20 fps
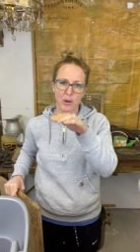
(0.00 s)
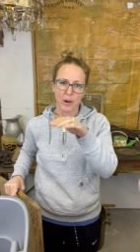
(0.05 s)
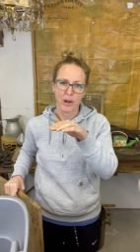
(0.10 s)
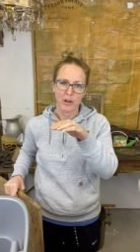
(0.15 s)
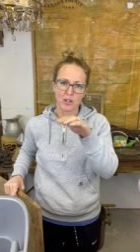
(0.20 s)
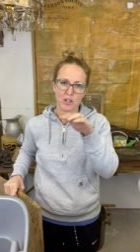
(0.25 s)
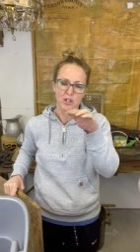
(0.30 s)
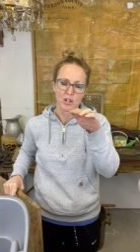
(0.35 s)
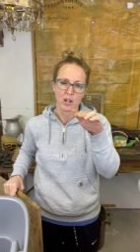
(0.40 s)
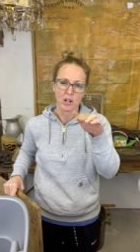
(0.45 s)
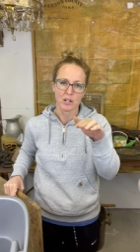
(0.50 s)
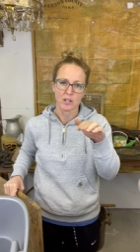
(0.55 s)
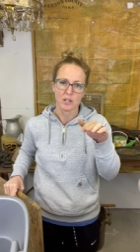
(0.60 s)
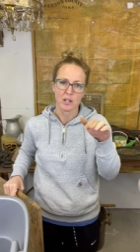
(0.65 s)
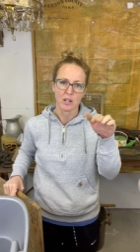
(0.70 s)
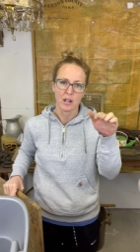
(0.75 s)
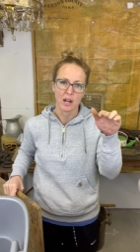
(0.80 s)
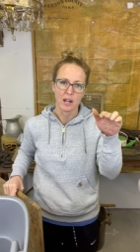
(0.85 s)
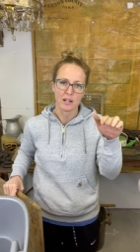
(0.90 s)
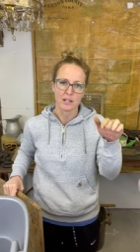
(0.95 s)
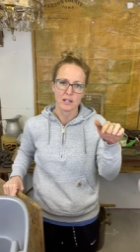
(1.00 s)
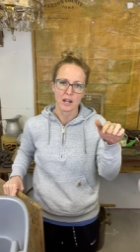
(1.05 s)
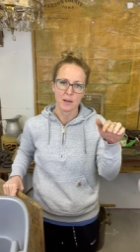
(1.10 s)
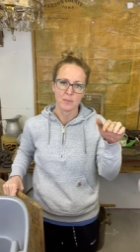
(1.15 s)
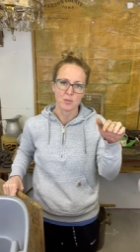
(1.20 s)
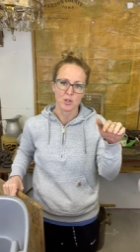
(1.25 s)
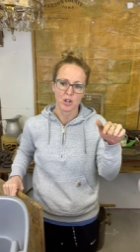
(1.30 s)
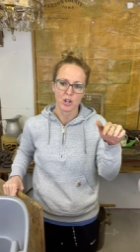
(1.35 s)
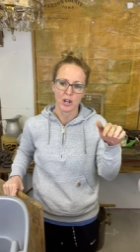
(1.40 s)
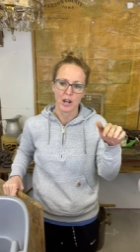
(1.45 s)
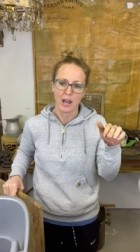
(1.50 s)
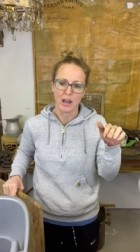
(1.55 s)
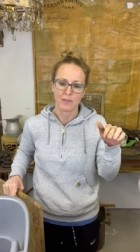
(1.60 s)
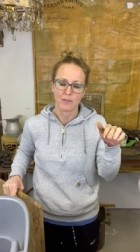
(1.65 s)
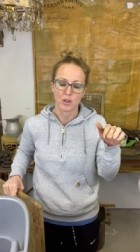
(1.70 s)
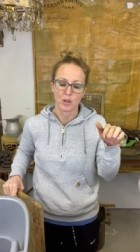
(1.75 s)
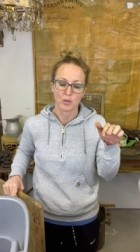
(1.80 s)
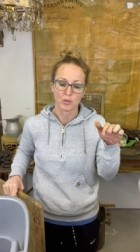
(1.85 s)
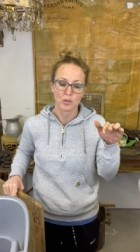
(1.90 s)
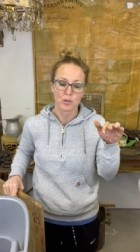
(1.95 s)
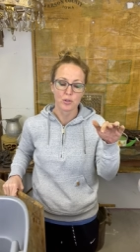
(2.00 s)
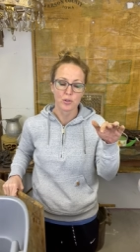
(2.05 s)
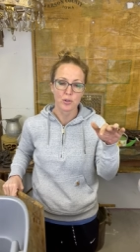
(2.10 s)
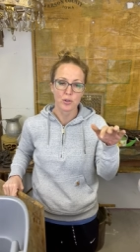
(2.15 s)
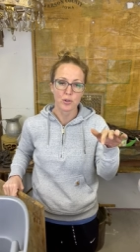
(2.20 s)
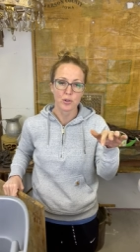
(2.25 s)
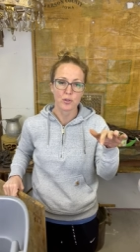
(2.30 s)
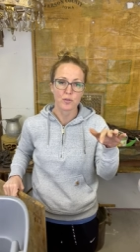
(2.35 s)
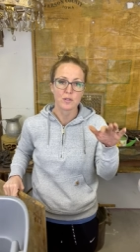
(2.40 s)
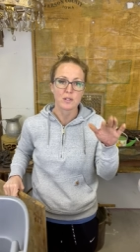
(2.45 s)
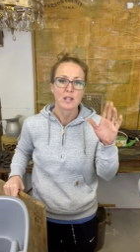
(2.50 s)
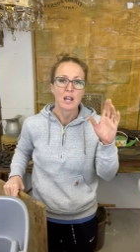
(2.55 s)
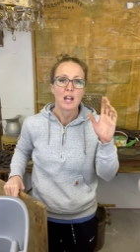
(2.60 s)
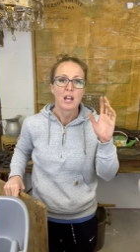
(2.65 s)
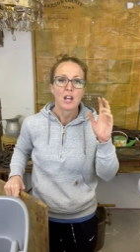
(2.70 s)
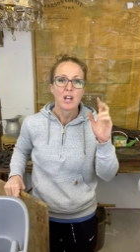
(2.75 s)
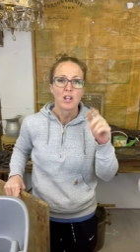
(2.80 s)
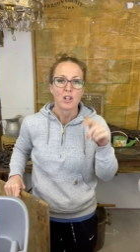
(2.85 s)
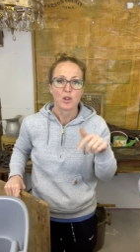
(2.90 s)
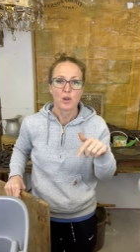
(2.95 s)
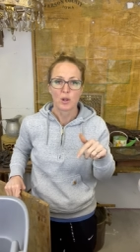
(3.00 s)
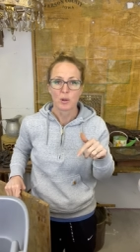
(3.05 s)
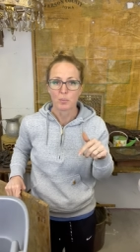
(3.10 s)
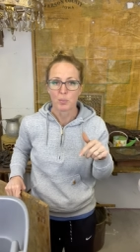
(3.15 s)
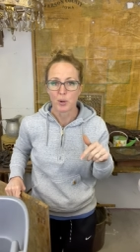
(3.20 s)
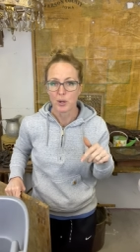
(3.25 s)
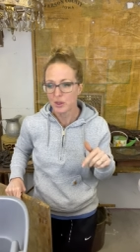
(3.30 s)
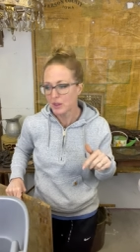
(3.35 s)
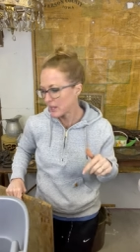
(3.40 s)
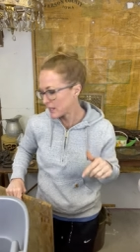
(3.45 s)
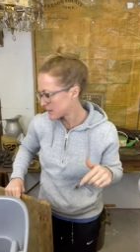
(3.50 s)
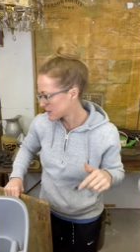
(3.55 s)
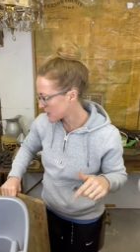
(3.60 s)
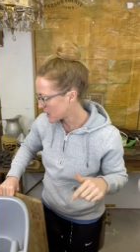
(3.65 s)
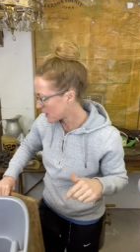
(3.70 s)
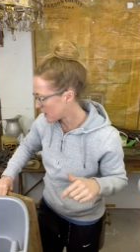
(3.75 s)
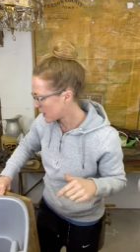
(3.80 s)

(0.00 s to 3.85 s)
trunks a lot of times are going to have those grooves. You can put this on